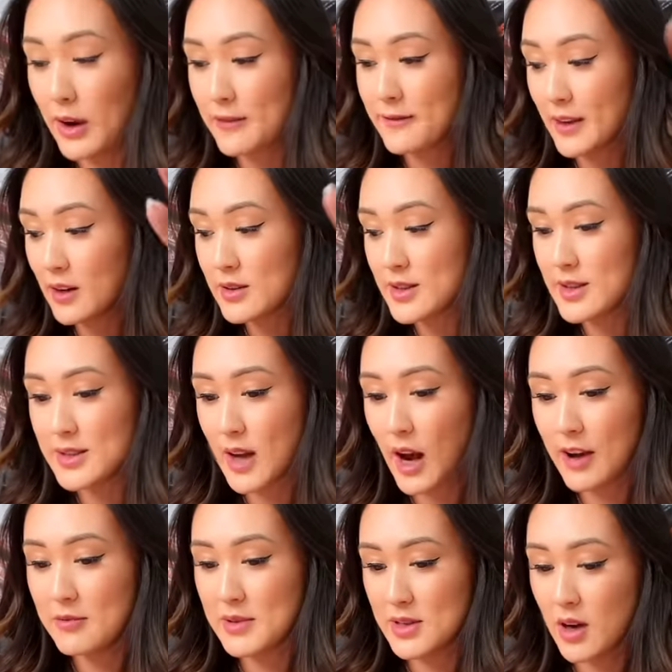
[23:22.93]
I figured since
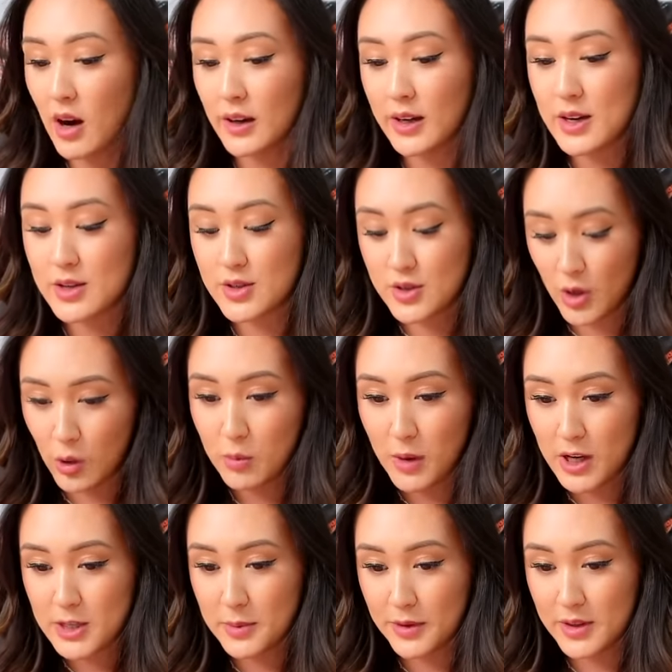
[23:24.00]
I've been talking so
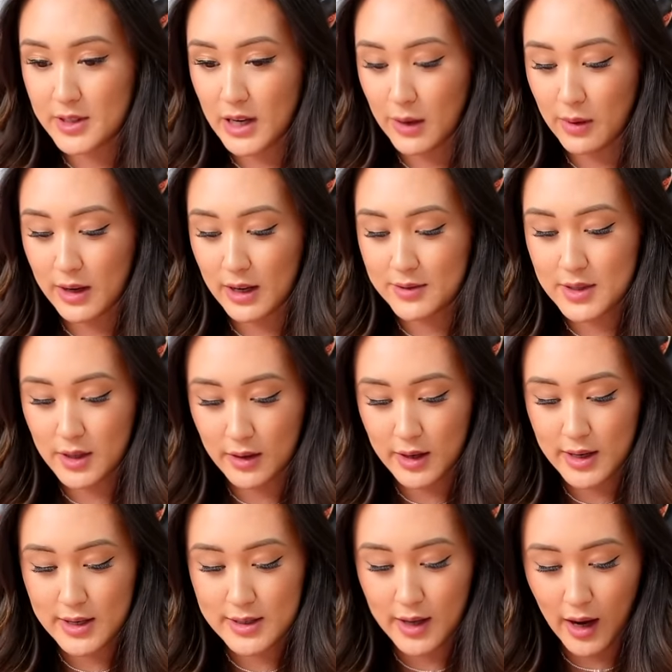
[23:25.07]
much about the DIY gift
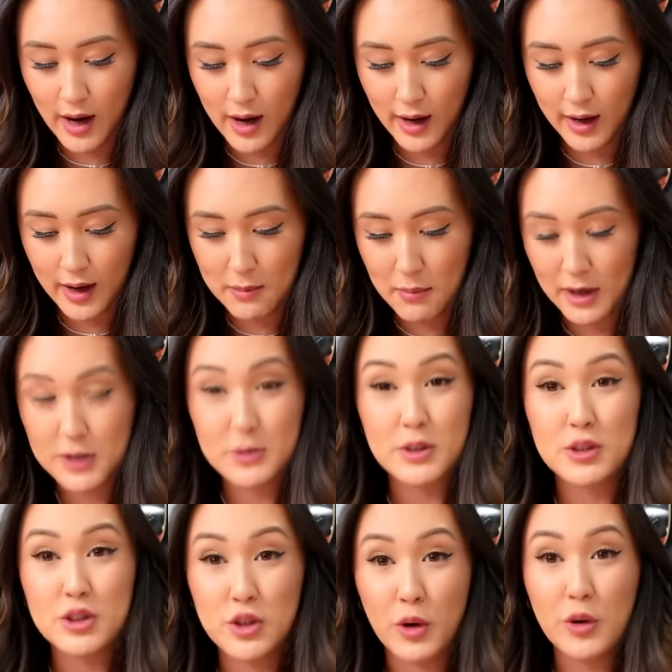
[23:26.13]
series, I might as well
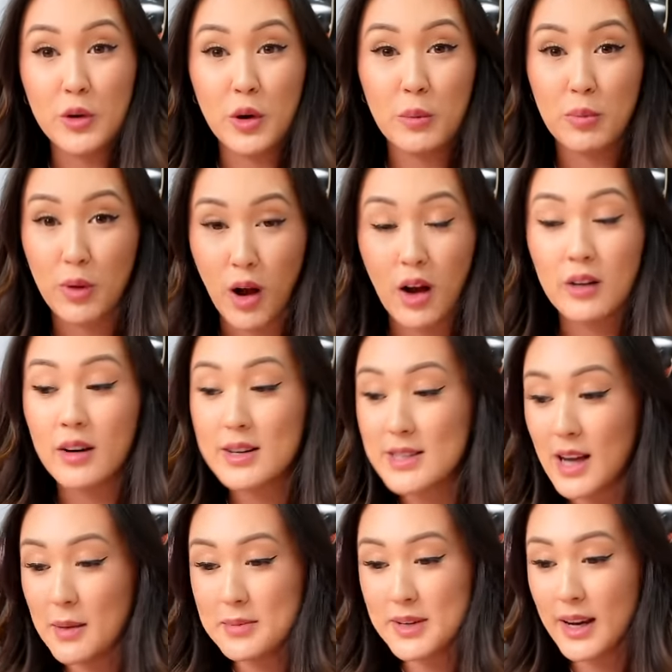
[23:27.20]
show you a progress
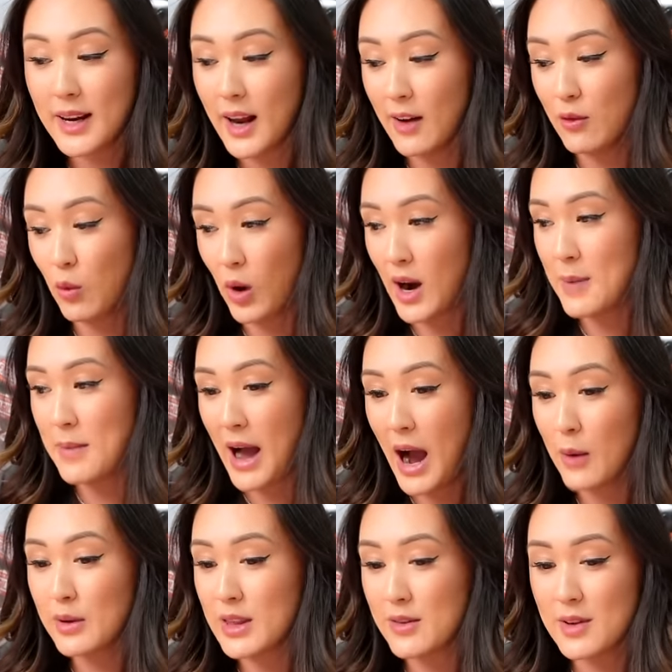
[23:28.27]
update of where I'm
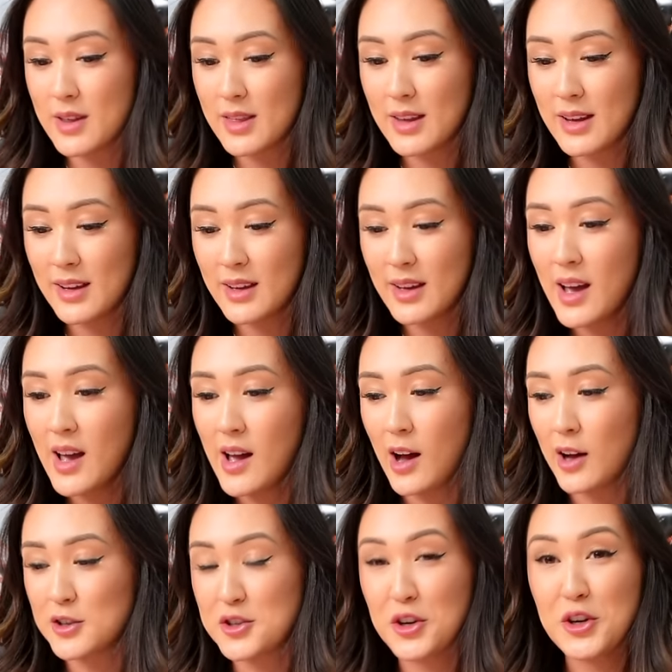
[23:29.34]
at with everything.
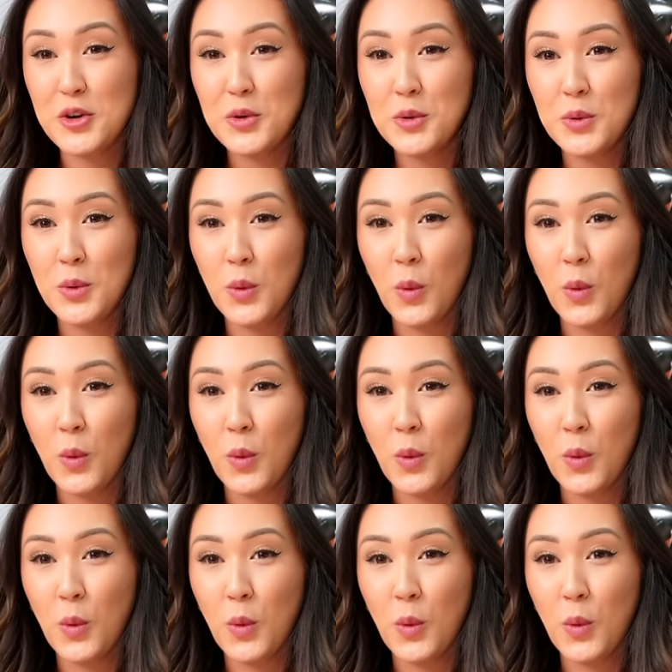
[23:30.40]
I'll show you